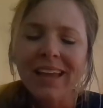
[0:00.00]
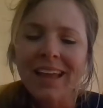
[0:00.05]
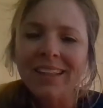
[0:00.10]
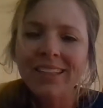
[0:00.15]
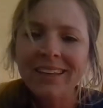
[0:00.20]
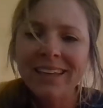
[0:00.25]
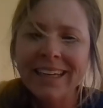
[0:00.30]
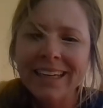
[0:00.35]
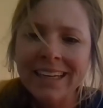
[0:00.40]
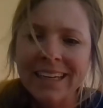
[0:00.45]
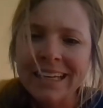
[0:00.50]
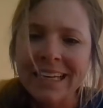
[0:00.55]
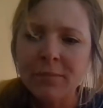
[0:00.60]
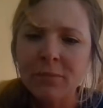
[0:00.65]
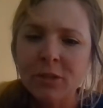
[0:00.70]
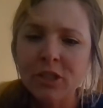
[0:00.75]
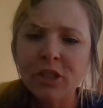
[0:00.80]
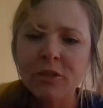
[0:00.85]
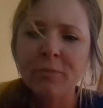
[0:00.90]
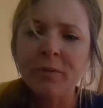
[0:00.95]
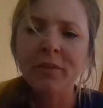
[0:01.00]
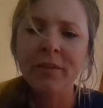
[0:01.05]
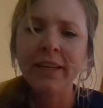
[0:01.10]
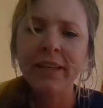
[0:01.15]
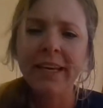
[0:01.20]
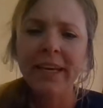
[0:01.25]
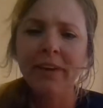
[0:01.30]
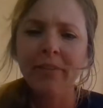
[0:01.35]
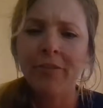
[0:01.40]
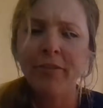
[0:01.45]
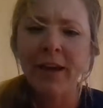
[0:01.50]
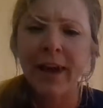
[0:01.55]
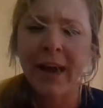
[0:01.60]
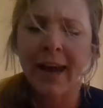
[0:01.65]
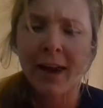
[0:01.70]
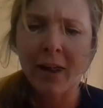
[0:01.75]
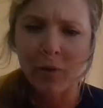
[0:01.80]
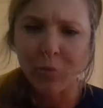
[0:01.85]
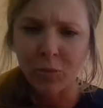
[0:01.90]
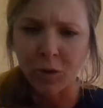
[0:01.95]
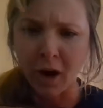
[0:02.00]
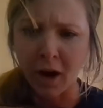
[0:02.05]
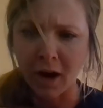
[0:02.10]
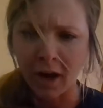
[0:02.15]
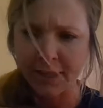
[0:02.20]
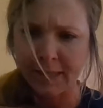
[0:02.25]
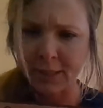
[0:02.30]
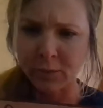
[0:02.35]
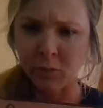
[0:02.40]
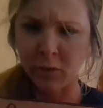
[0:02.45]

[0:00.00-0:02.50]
leading him to believe that rocks